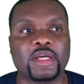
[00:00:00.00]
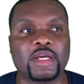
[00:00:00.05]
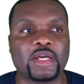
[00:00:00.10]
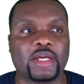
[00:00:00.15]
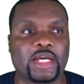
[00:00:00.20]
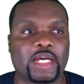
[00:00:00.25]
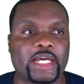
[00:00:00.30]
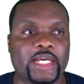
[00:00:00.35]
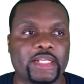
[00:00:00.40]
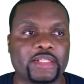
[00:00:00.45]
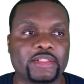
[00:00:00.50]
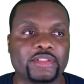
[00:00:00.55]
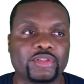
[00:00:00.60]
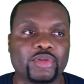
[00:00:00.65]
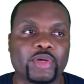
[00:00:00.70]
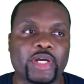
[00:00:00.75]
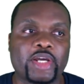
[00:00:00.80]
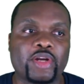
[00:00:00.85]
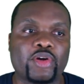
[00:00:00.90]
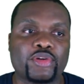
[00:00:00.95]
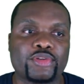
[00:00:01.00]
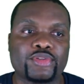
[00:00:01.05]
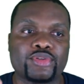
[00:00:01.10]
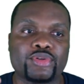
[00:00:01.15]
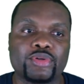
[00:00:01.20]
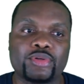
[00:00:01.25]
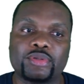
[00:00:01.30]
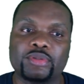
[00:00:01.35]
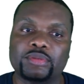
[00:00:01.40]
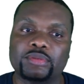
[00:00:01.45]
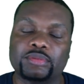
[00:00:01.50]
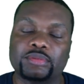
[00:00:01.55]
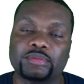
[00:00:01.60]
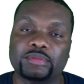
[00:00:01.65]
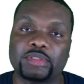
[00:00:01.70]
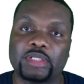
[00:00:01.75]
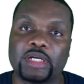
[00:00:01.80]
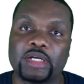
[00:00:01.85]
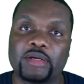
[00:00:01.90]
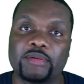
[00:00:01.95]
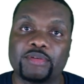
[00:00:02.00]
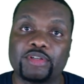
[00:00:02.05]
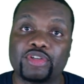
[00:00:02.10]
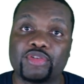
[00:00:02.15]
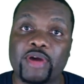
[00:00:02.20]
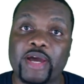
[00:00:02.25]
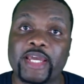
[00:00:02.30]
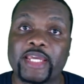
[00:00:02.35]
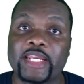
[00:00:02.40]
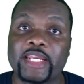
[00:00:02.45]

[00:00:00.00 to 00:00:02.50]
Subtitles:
And you can also try it